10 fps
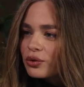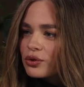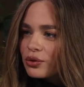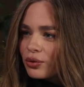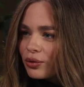
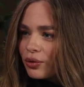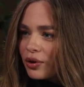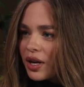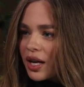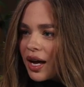good
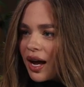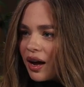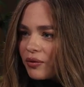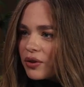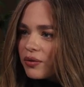to
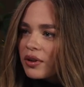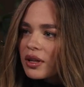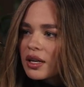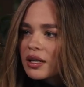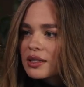have the
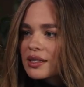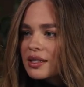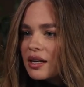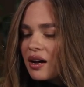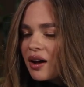
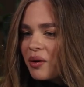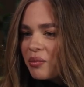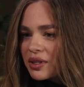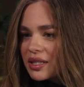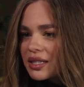feelings,
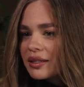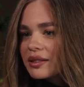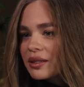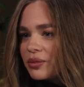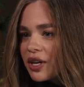but
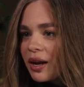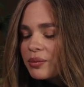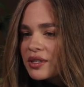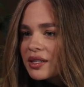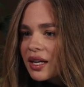still
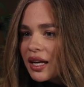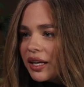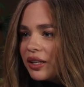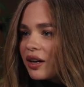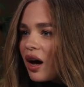sometimes
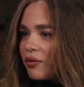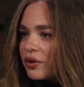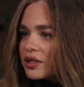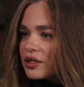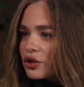it
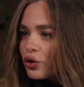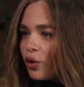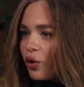covers